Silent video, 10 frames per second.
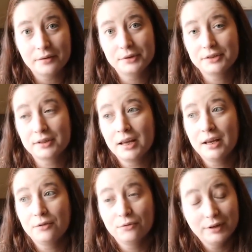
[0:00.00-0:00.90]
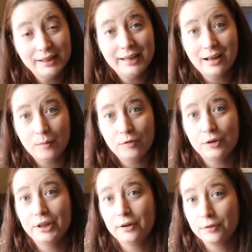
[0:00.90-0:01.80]
That was really
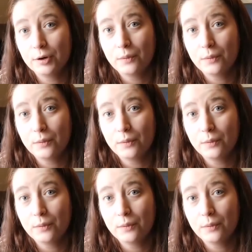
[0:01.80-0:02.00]
helpful there